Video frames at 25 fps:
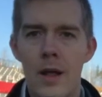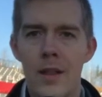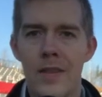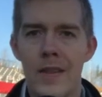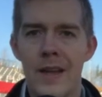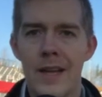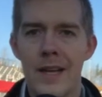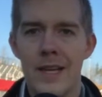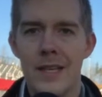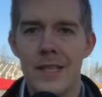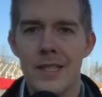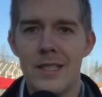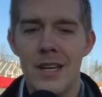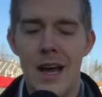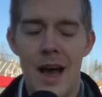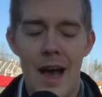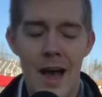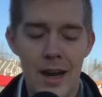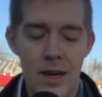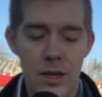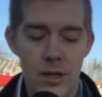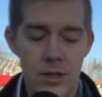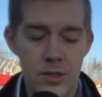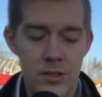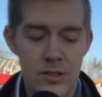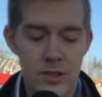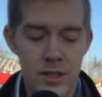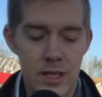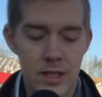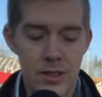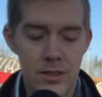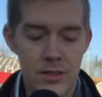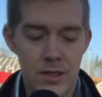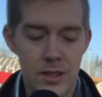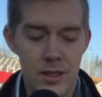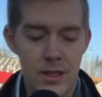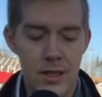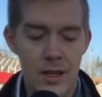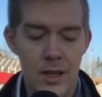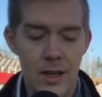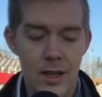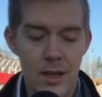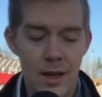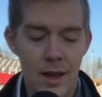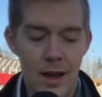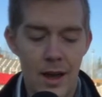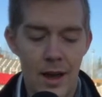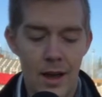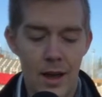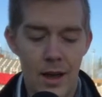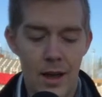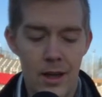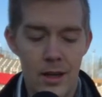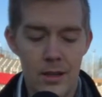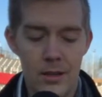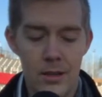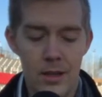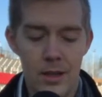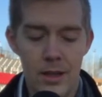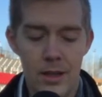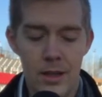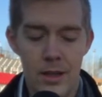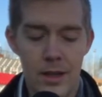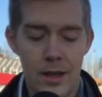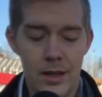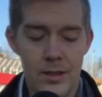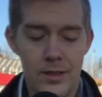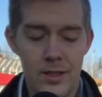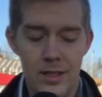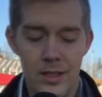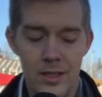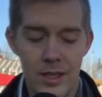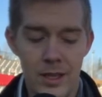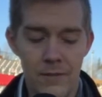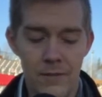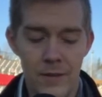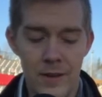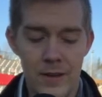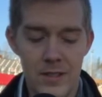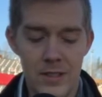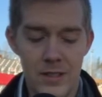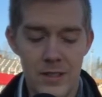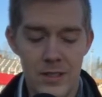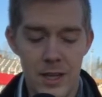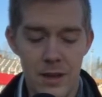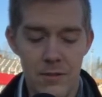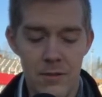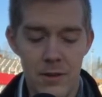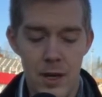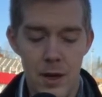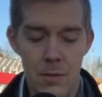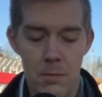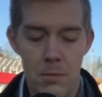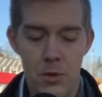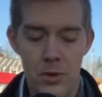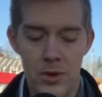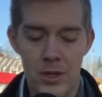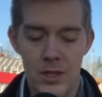the entire season. It's a defense that's given up more